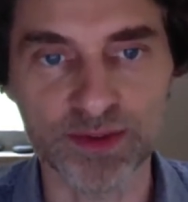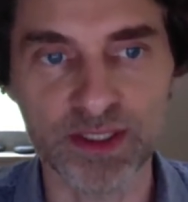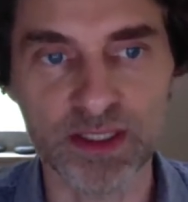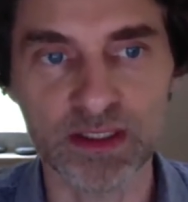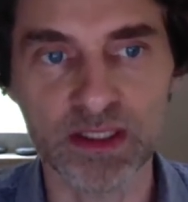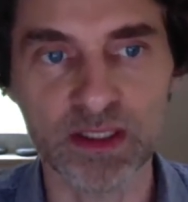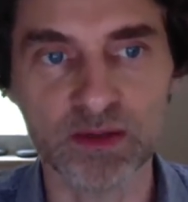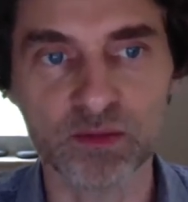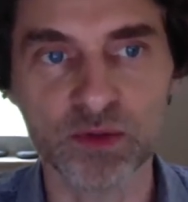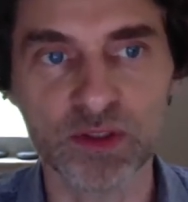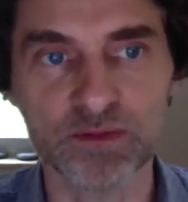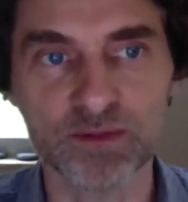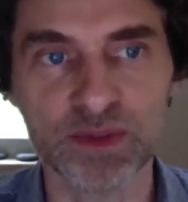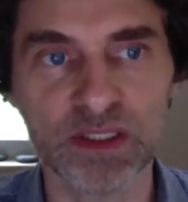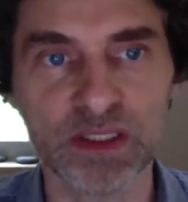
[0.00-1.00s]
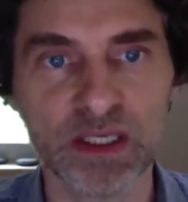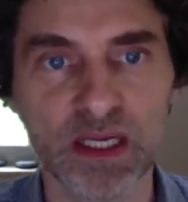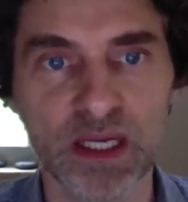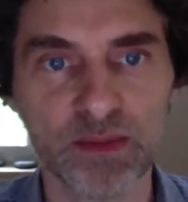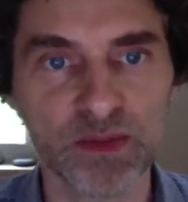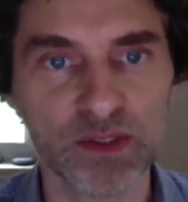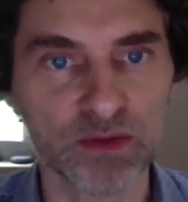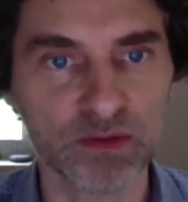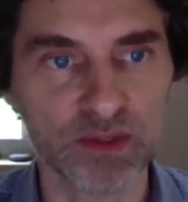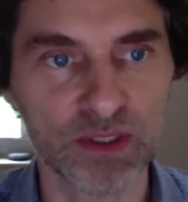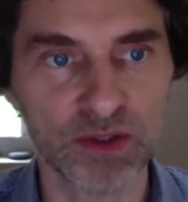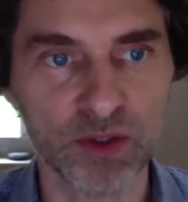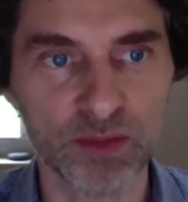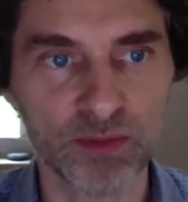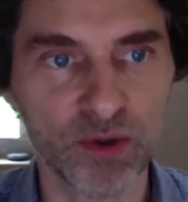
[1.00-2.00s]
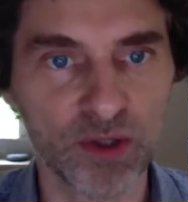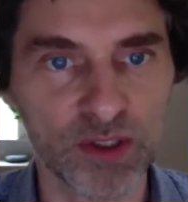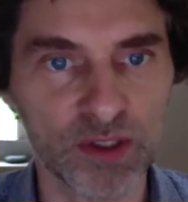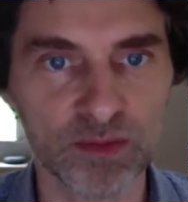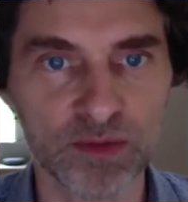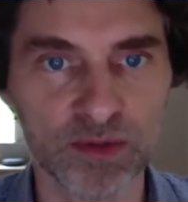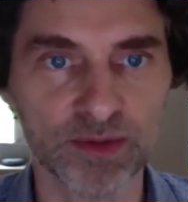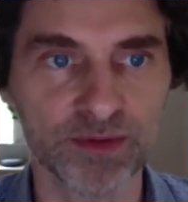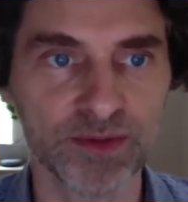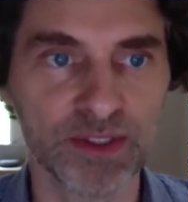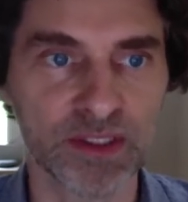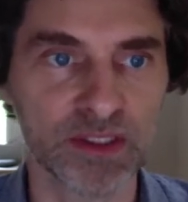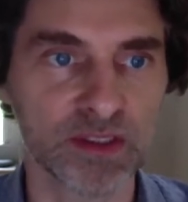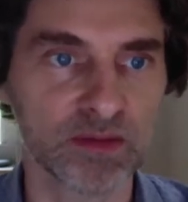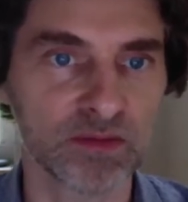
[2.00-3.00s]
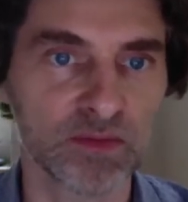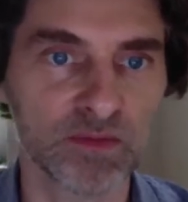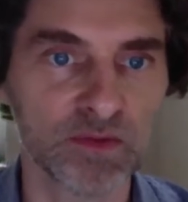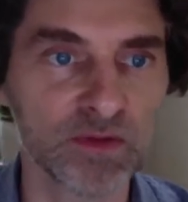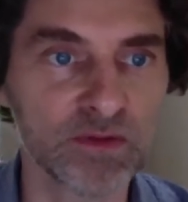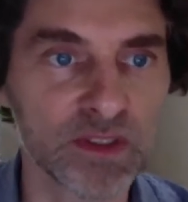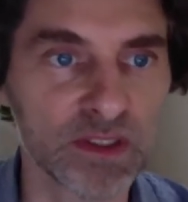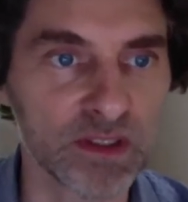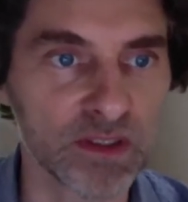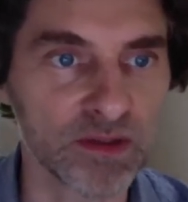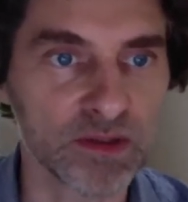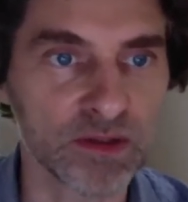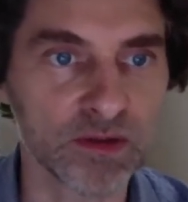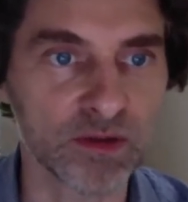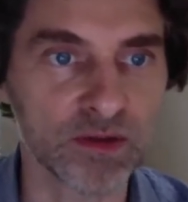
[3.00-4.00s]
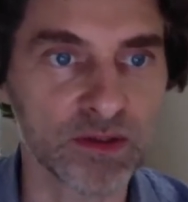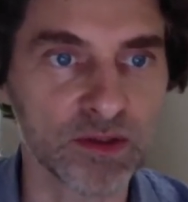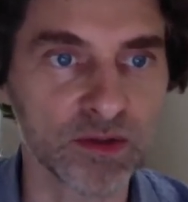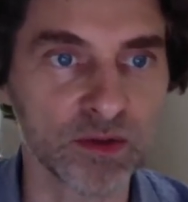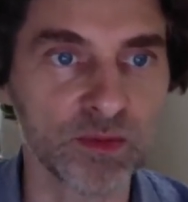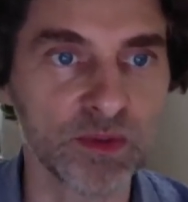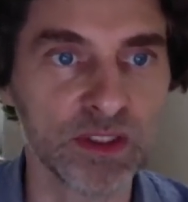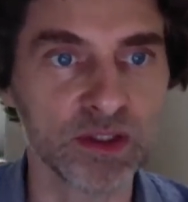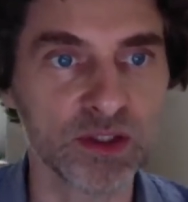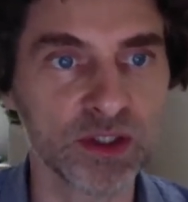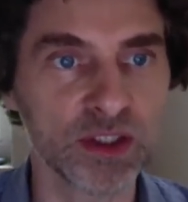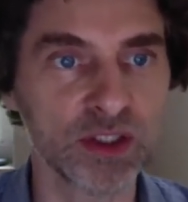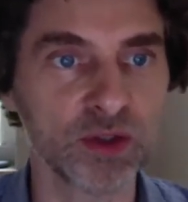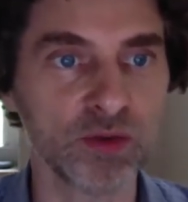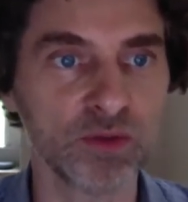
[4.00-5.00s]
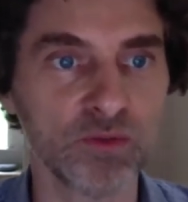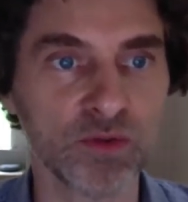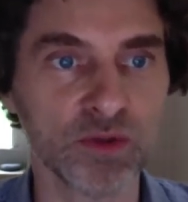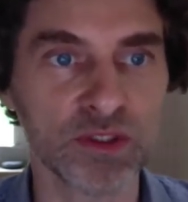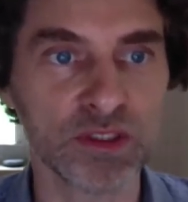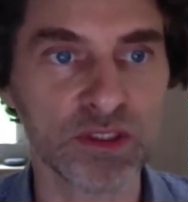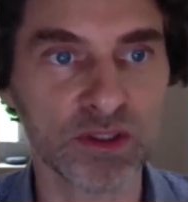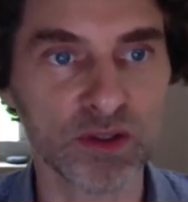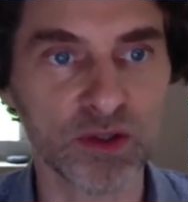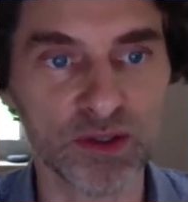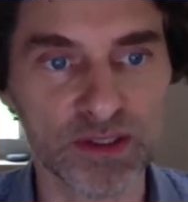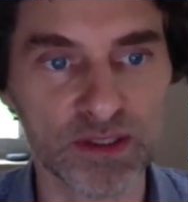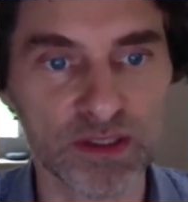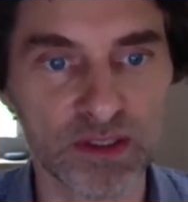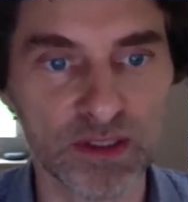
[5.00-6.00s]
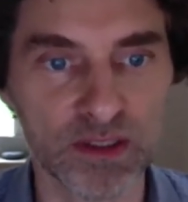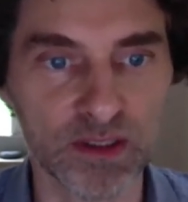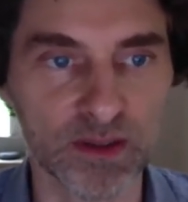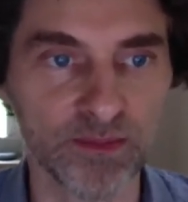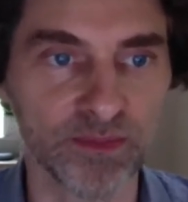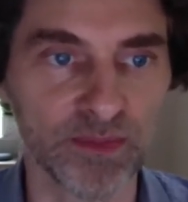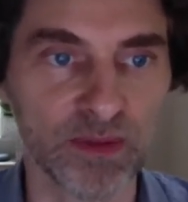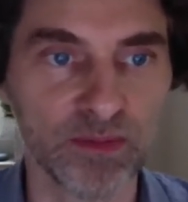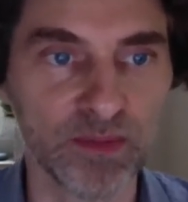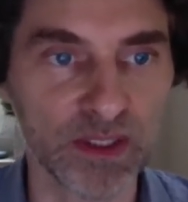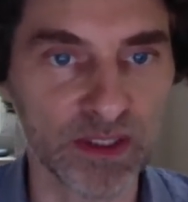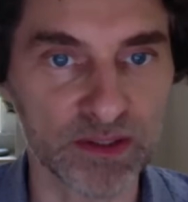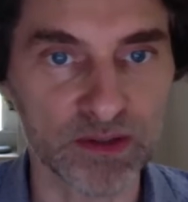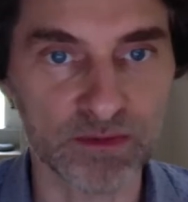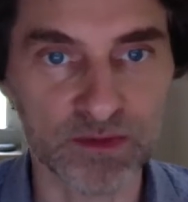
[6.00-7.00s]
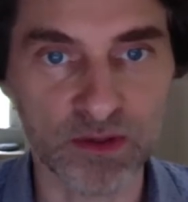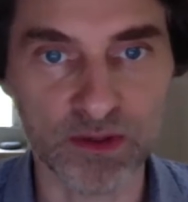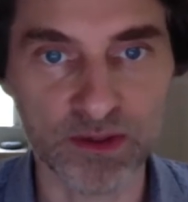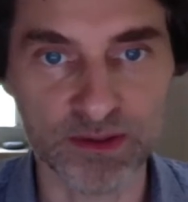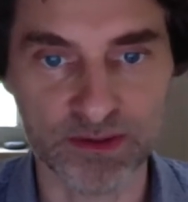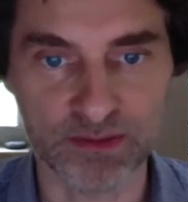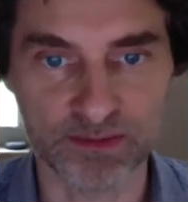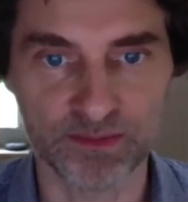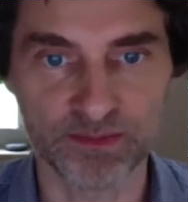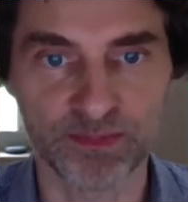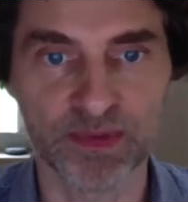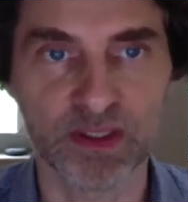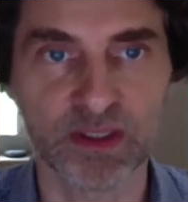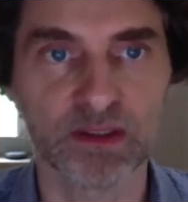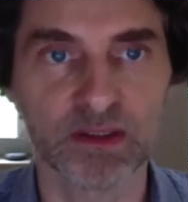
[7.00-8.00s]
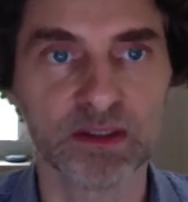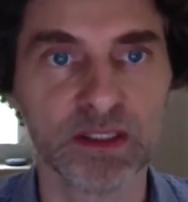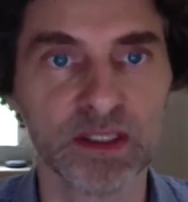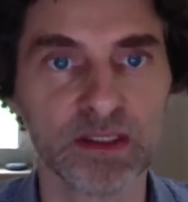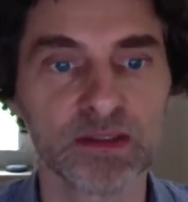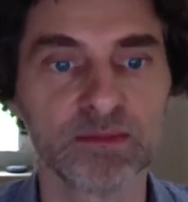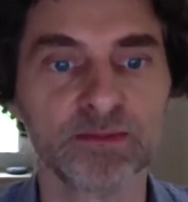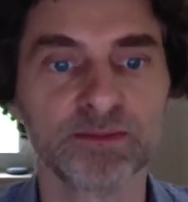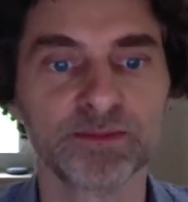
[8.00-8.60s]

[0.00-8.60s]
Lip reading: That would have been absolutely not possible just 15 years ago or so, when a genome would still cost millions of dollars. Next.